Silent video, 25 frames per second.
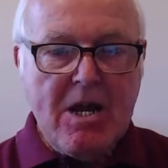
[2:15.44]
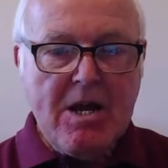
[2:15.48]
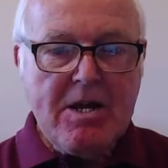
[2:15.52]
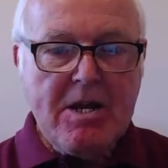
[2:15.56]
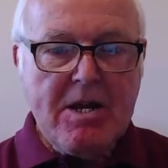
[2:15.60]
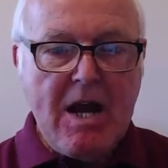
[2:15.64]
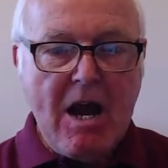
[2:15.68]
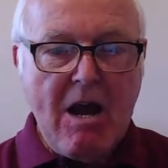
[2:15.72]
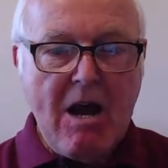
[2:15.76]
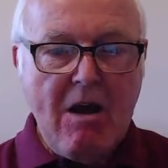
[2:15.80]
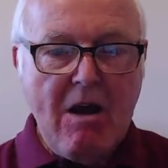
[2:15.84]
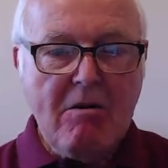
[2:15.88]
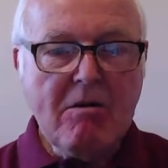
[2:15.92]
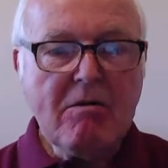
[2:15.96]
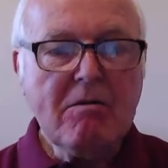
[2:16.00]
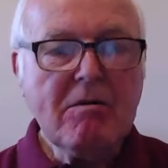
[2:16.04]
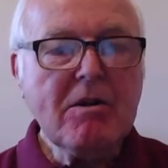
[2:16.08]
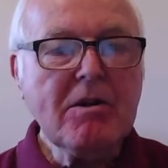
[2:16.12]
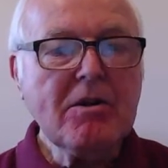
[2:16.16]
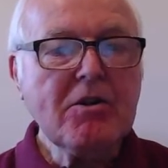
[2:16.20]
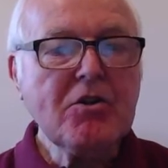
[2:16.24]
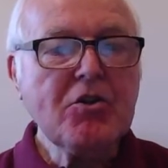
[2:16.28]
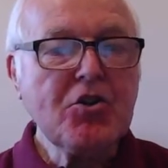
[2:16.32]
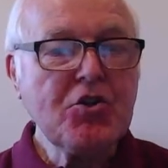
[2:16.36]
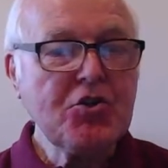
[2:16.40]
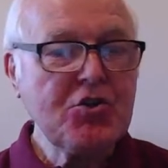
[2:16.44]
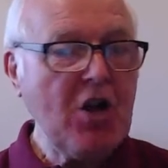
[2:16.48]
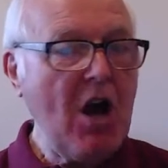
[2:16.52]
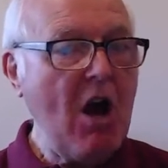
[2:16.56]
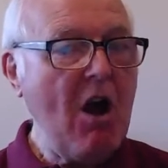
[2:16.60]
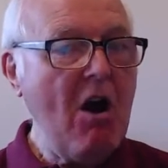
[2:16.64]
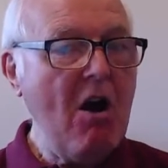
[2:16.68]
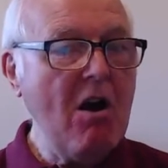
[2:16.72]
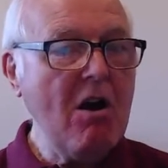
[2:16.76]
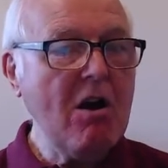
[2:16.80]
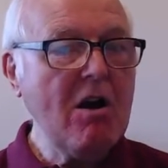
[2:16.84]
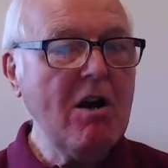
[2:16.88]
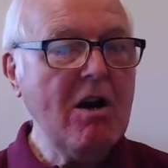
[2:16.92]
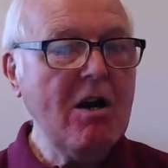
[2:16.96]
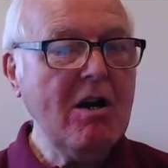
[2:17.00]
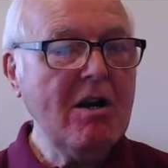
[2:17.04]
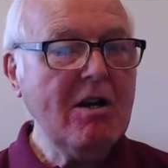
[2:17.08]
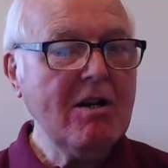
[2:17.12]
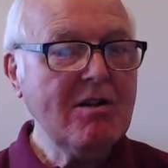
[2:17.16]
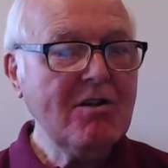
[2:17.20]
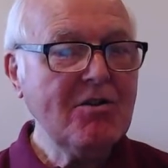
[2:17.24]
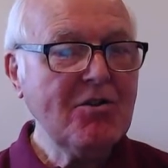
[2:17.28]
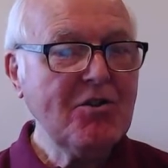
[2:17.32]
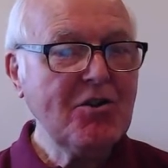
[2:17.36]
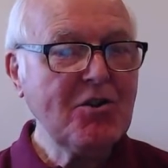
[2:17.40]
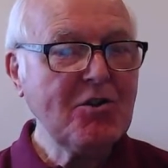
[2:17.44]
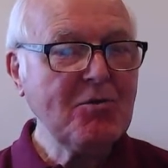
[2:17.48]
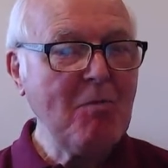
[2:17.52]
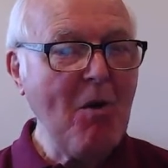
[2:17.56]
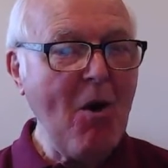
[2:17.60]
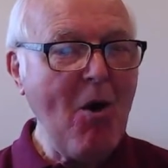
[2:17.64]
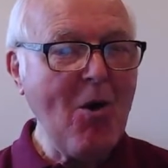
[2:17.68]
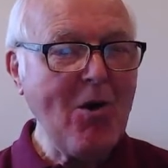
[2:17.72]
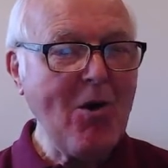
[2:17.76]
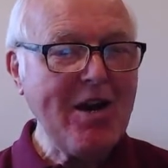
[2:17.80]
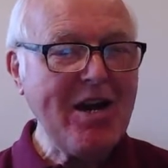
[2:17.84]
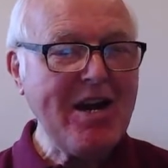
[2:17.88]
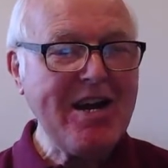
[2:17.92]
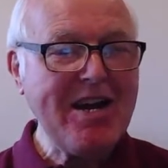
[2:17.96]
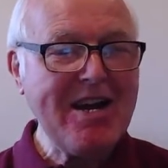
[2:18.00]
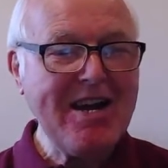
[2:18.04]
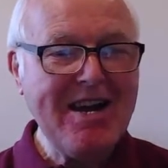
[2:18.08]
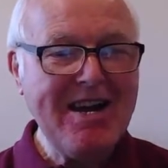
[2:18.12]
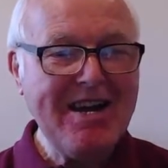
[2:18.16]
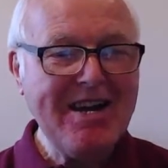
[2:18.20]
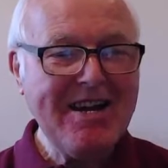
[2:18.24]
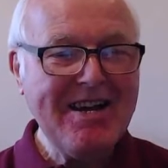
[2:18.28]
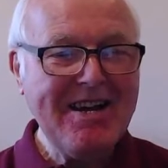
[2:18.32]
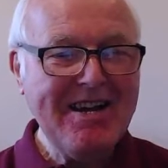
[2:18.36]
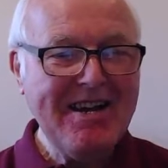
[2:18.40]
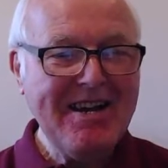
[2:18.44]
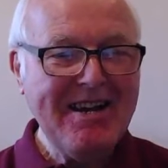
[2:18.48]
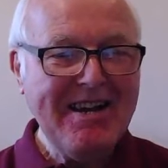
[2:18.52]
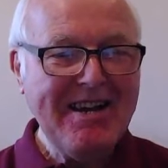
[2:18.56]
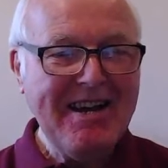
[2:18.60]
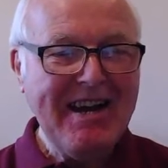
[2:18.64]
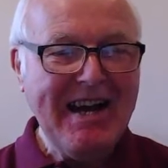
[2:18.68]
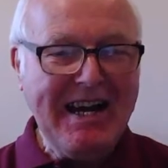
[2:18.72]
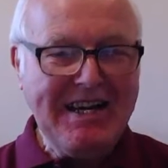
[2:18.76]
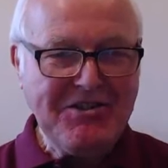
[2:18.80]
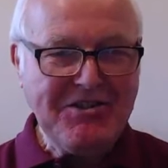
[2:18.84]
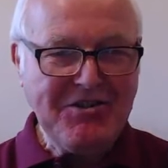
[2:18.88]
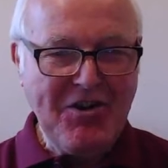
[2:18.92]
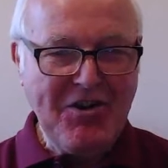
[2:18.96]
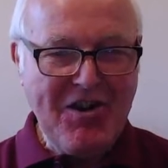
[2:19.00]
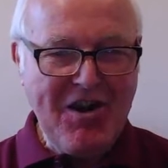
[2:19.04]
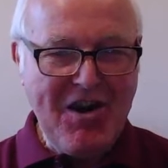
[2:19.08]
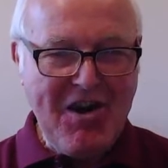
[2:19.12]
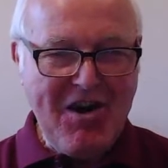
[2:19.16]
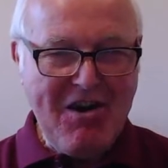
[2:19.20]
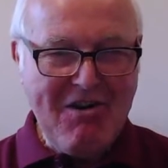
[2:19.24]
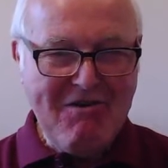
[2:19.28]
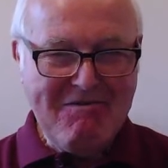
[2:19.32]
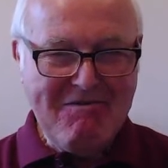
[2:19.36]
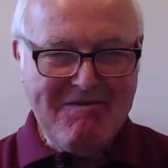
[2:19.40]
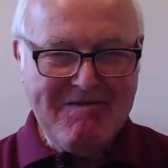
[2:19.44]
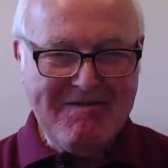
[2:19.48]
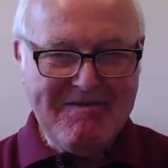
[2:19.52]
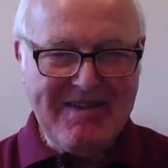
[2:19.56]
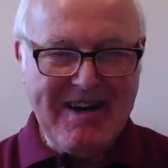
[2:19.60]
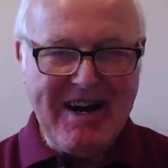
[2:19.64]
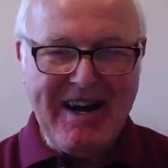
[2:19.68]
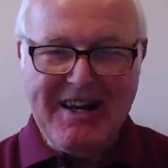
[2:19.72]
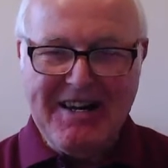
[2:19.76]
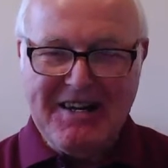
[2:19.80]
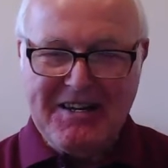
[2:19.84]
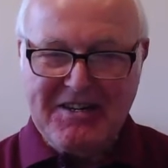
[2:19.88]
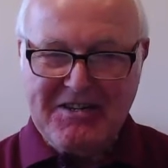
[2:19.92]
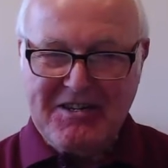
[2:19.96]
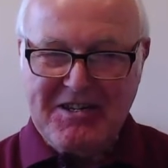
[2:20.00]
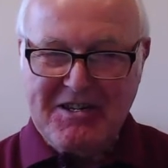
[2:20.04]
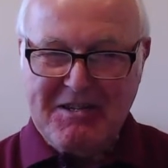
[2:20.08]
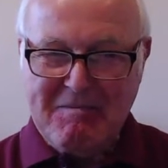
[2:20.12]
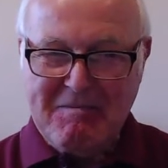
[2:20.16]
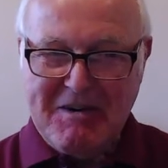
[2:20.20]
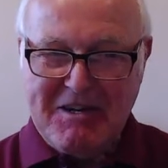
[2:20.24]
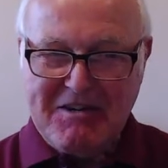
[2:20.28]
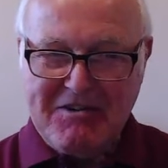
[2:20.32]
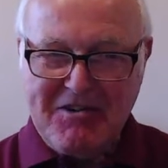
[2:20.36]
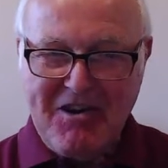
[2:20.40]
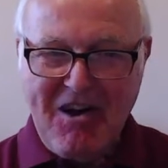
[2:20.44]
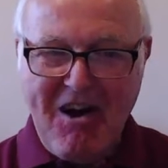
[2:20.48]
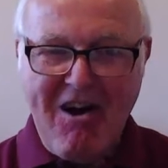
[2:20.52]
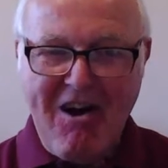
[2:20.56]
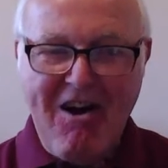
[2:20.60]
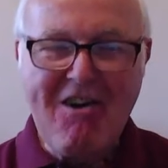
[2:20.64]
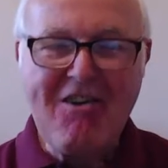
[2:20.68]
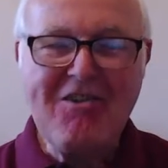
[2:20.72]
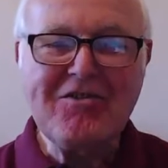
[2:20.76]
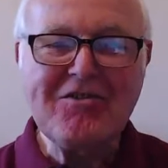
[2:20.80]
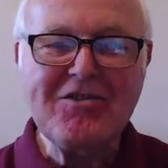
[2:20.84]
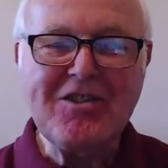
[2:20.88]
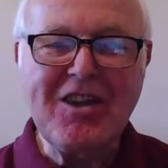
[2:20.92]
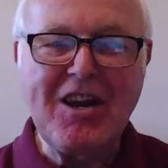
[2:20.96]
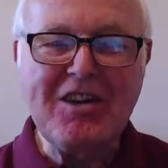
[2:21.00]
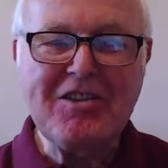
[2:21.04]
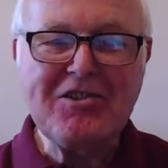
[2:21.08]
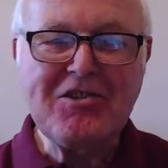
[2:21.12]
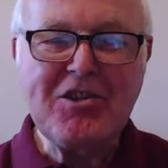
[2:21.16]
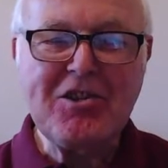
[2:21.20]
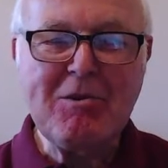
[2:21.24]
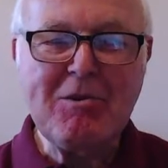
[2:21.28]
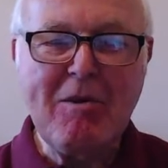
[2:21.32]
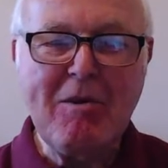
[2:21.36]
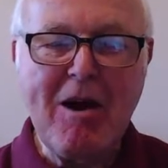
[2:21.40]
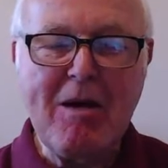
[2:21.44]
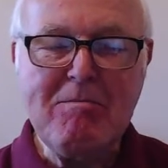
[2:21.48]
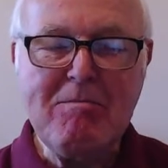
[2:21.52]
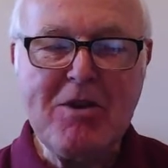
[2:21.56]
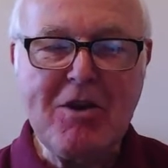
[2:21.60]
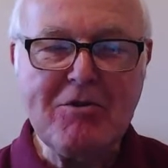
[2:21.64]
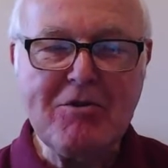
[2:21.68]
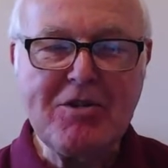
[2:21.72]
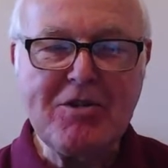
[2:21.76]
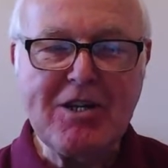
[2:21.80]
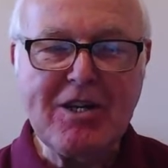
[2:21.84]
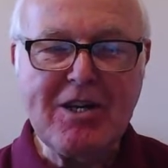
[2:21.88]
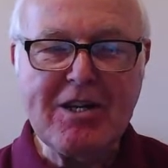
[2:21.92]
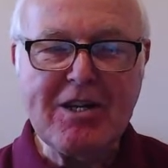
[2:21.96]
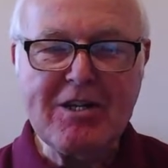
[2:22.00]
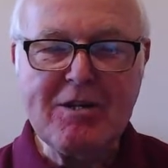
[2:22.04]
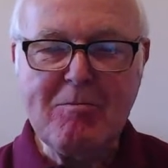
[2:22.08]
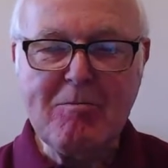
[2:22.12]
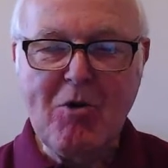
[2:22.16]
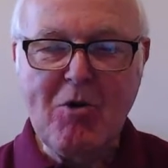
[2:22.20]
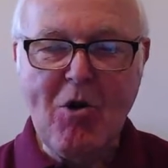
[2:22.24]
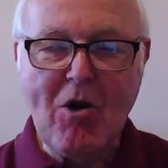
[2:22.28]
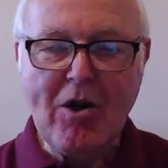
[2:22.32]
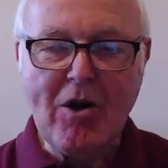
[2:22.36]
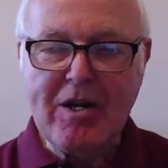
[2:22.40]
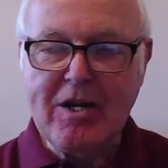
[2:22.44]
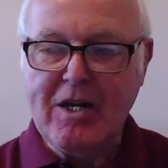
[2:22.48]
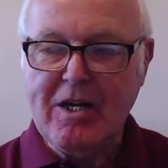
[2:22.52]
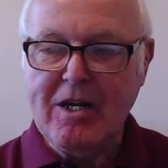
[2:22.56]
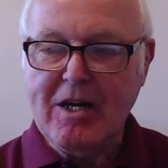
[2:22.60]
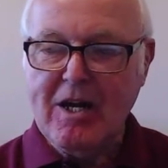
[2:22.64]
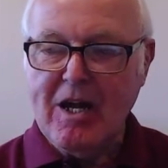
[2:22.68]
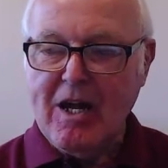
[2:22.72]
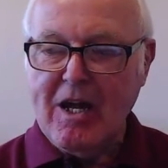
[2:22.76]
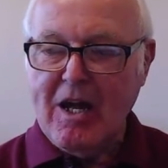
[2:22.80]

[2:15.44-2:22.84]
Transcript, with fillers: Now, the song this morning, as you know, I listen to my songs, I listen to my music in the morning,